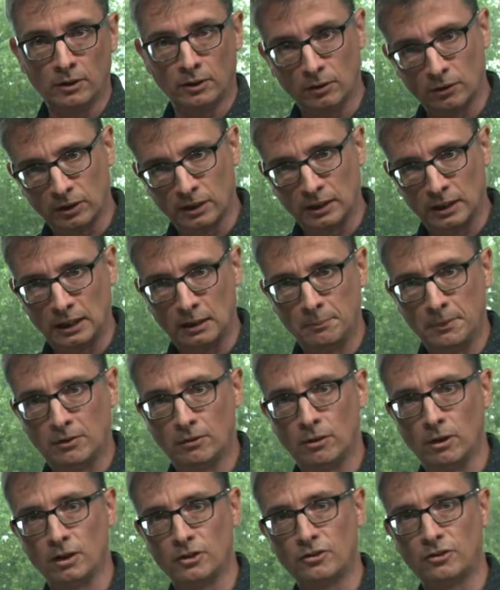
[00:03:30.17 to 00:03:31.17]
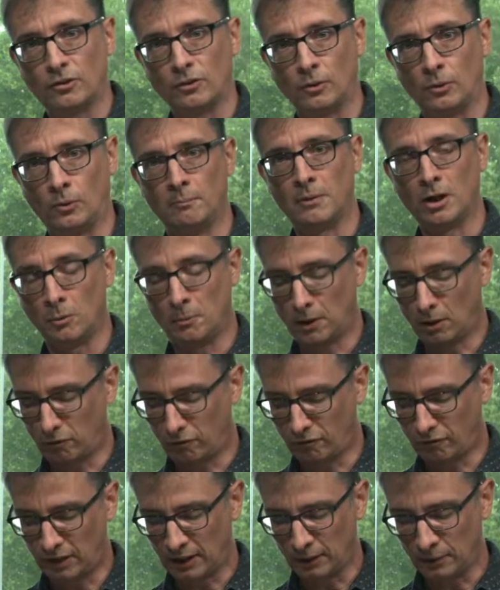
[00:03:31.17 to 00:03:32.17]
or in a mirrorless or mobile
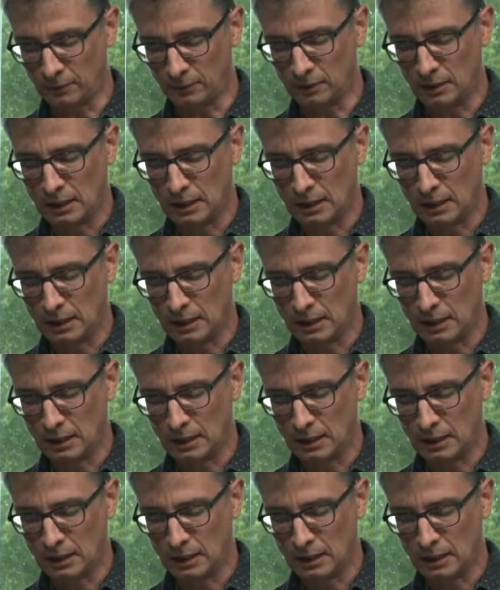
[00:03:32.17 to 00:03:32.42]
phone,